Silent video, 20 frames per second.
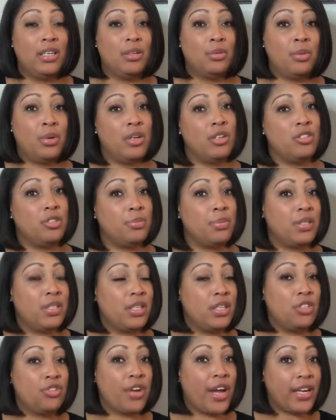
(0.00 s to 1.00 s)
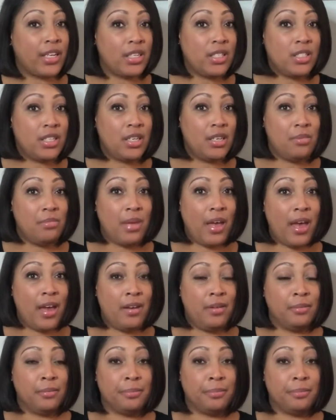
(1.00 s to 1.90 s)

100% attracted to him yet.